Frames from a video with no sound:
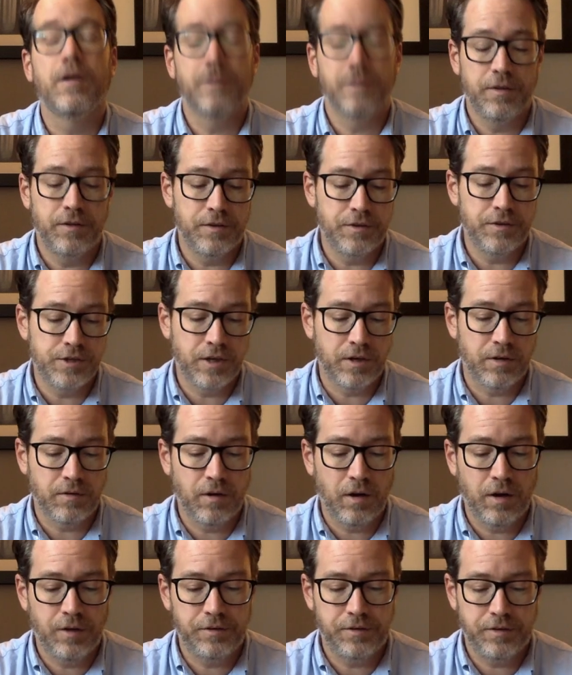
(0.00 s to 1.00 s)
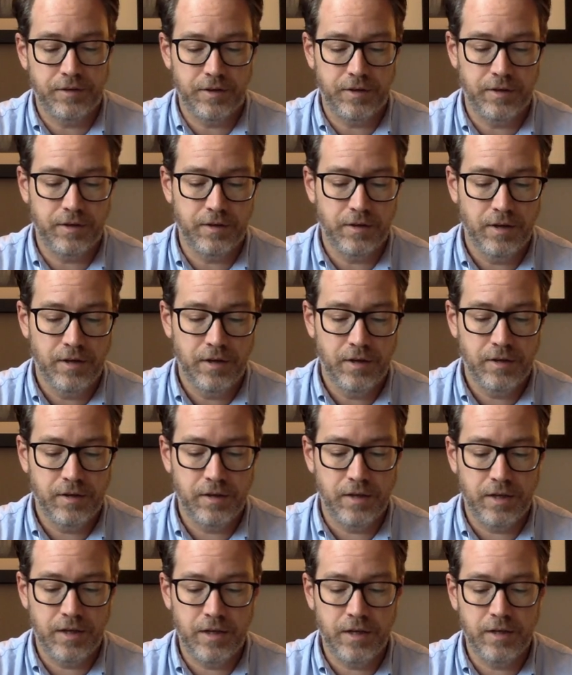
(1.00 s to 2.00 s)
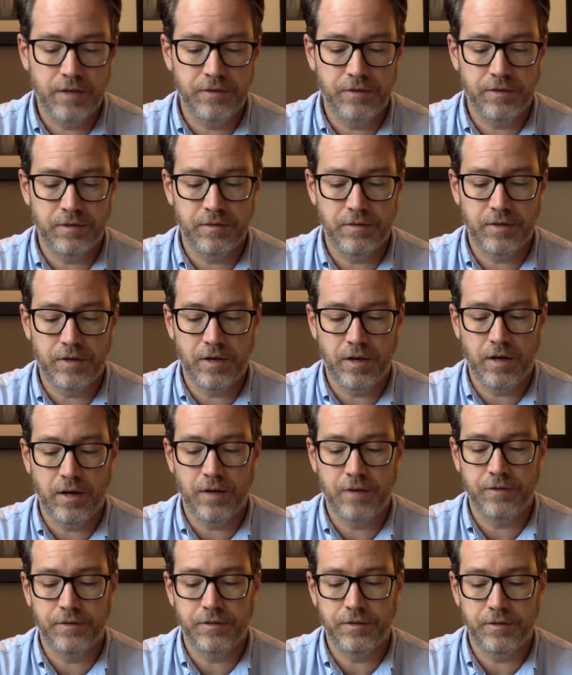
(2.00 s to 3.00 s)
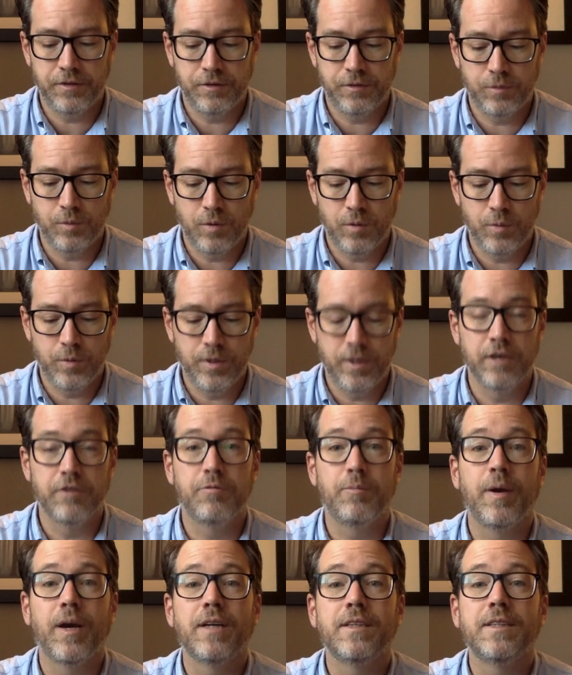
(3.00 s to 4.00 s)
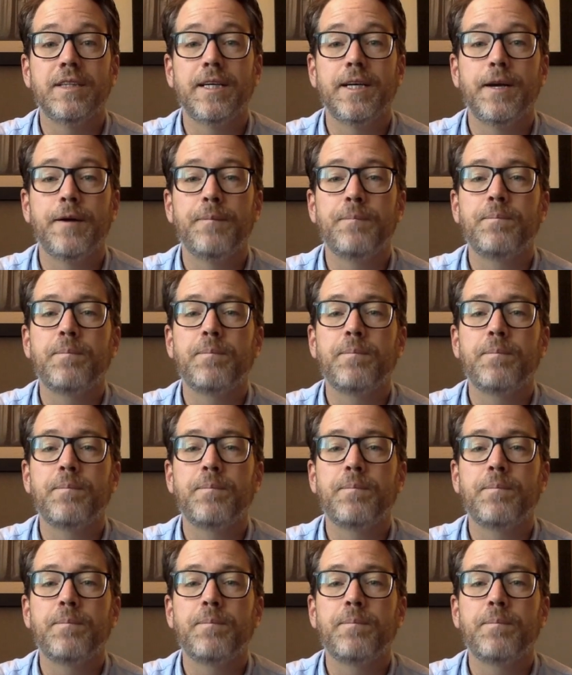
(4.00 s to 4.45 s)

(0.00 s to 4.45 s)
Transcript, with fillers: That the generosity that He has given to us is, is what we give back to Him.